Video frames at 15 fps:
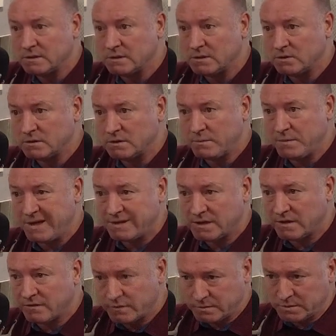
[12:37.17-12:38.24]
So there's a big
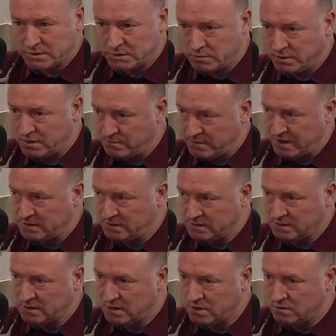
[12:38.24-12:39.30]
difference between a
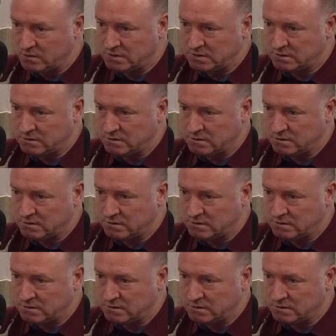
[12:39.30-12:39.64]
manager and a coach.